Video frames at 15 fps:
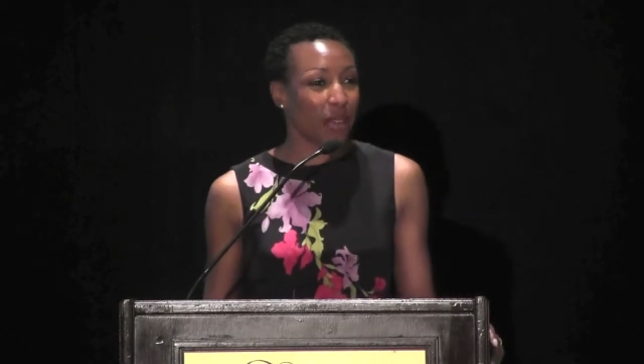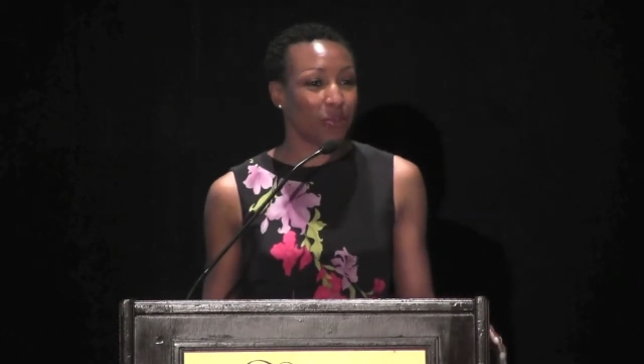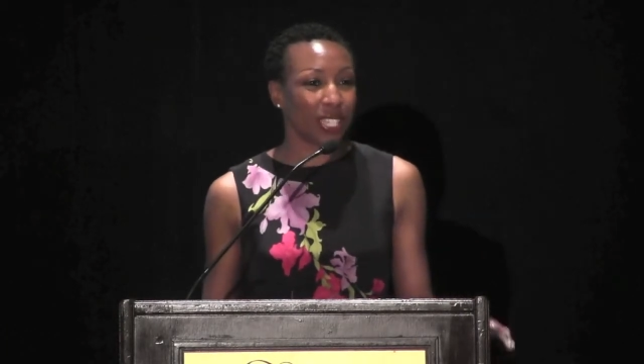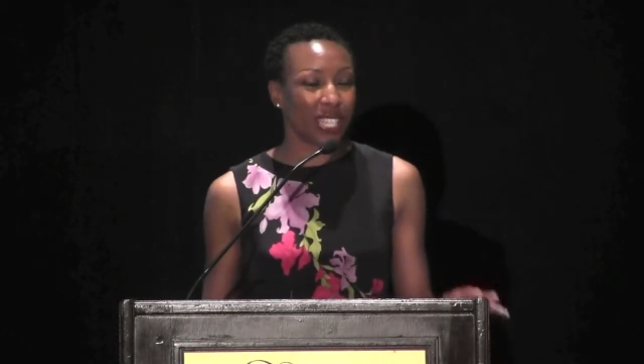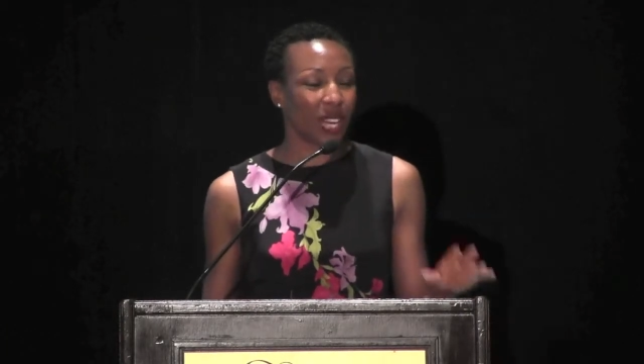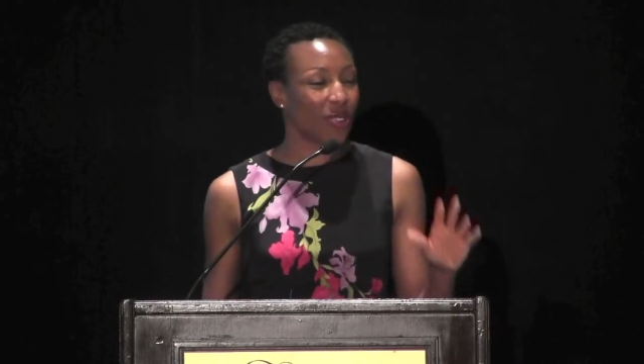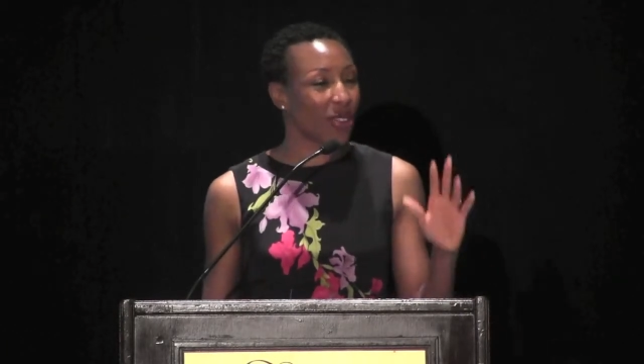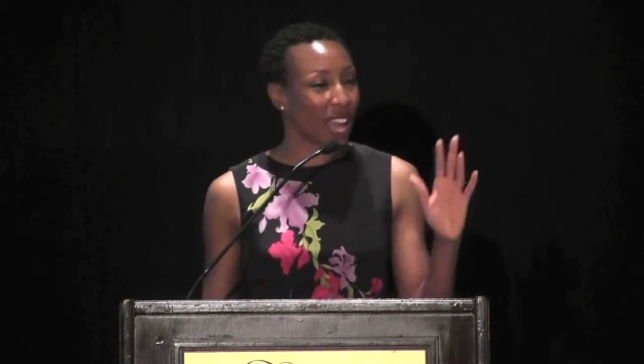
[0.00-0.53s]
And
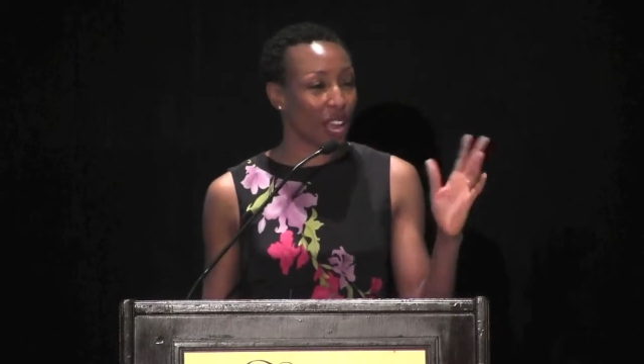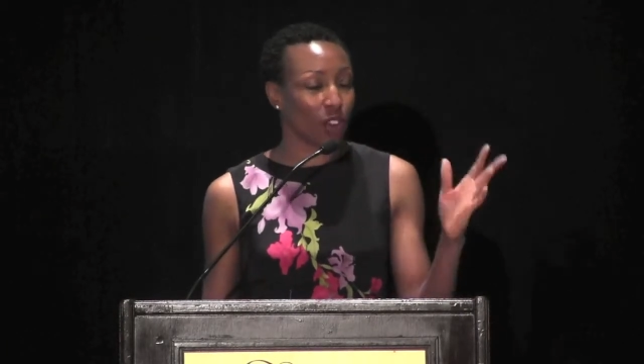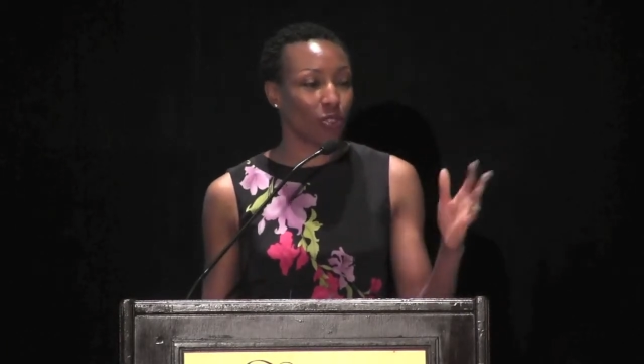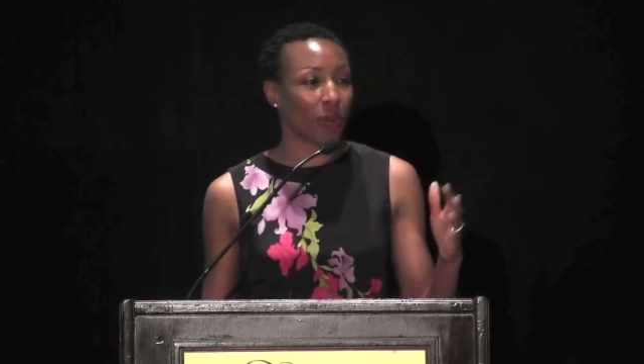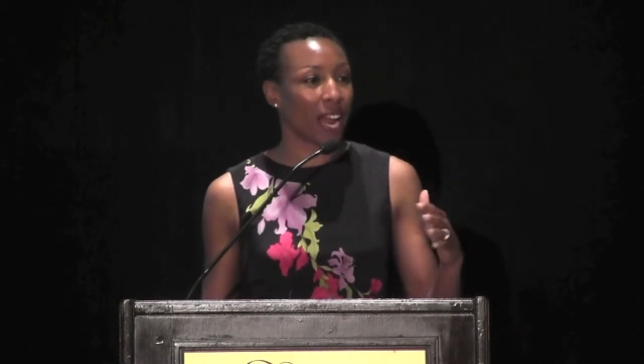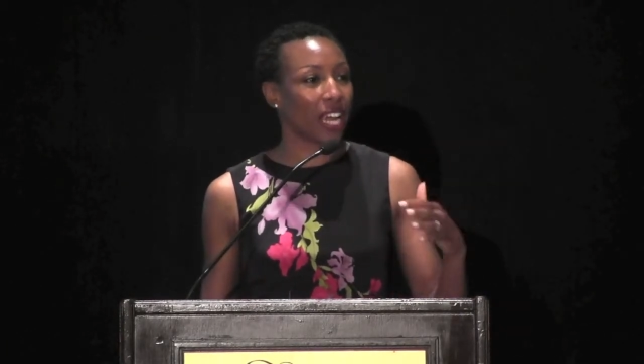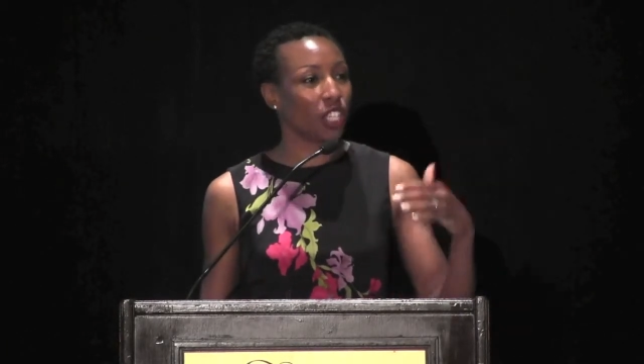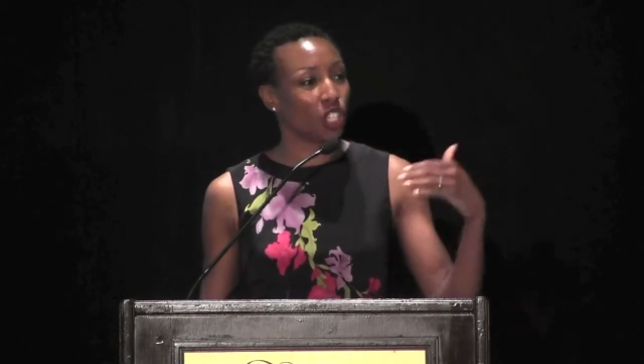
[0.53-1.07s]
we said,
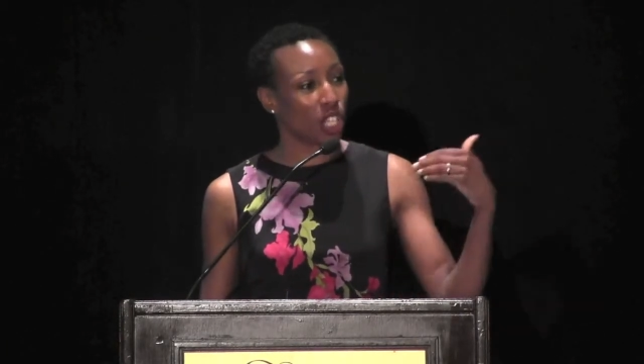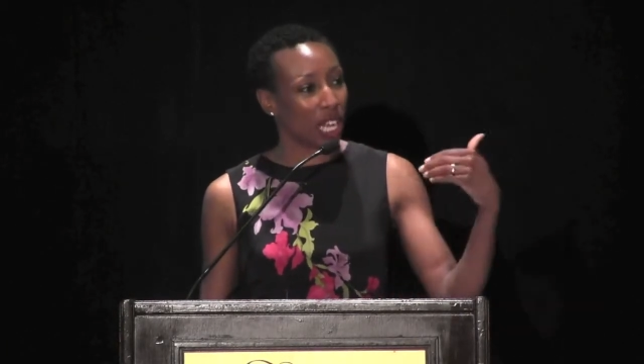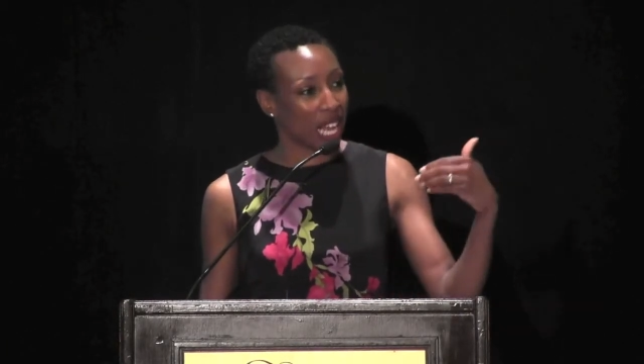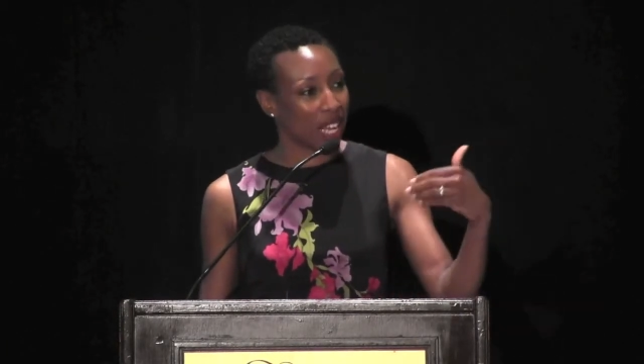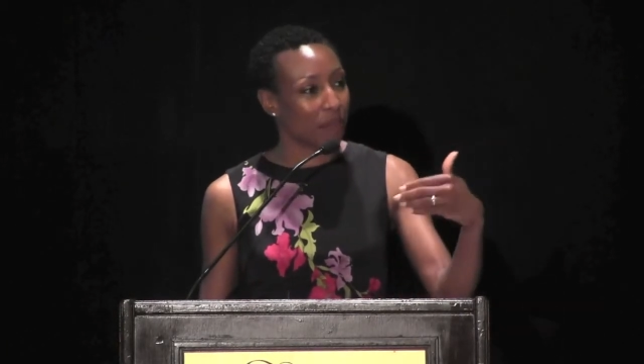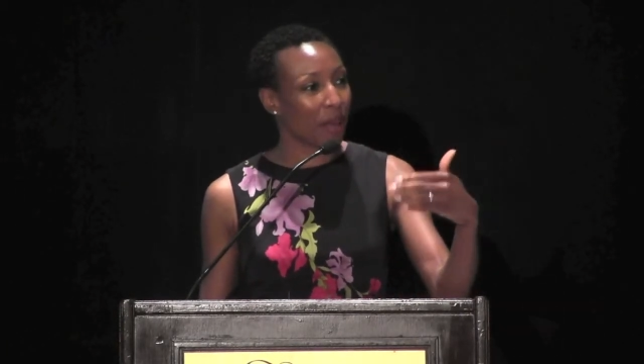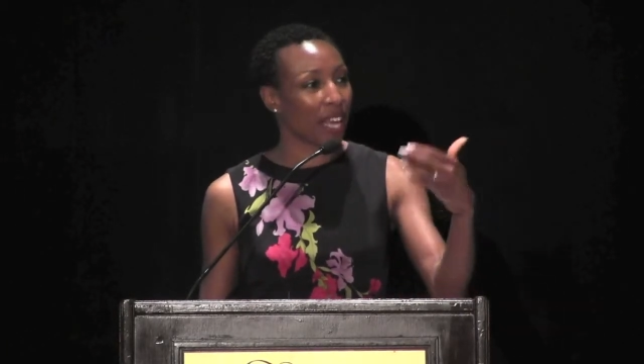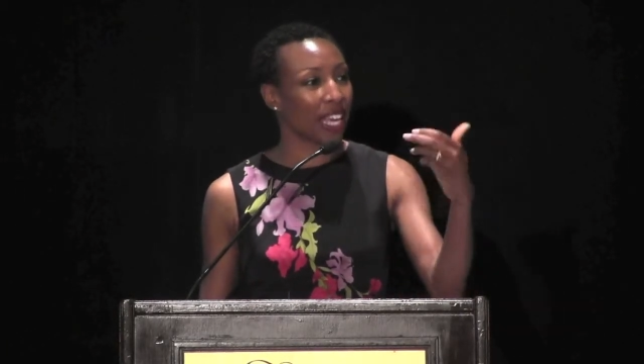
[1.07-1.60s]
okay, great. She
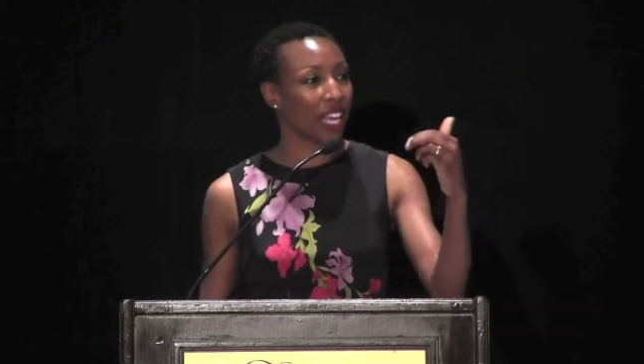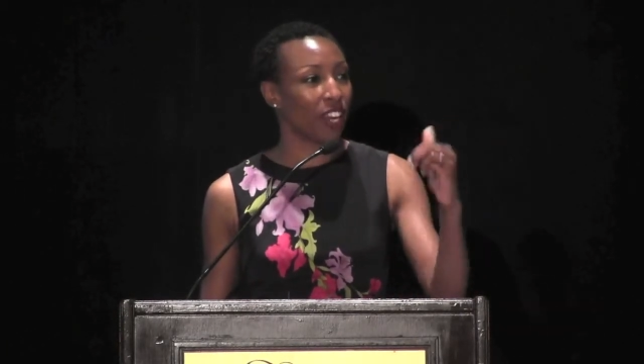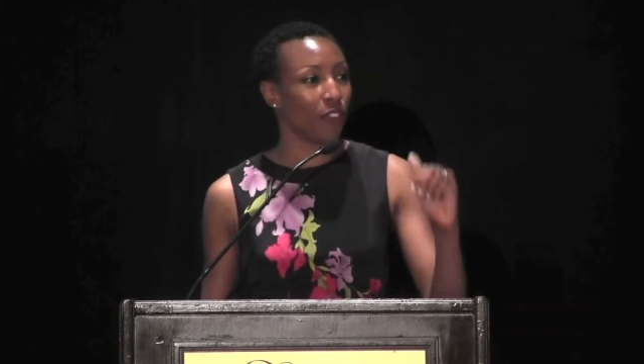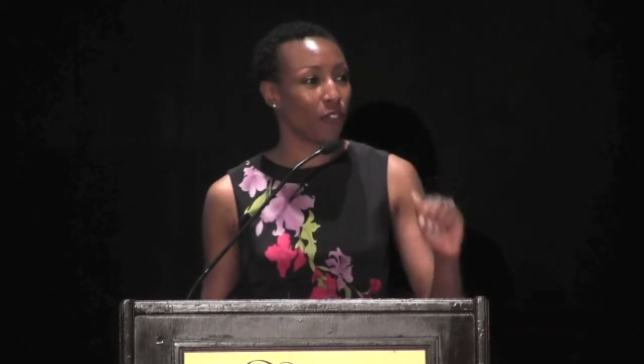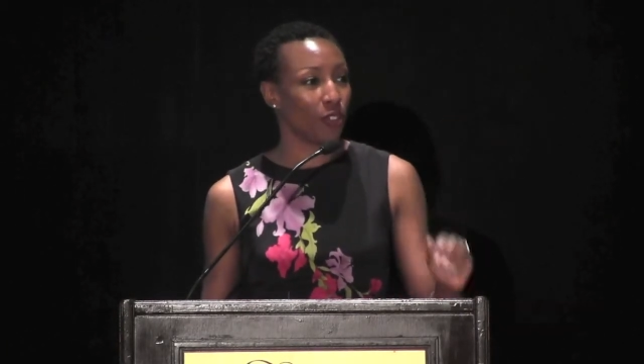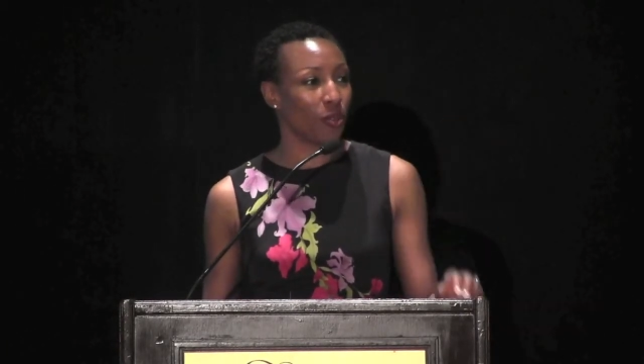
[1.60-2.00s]
came back in a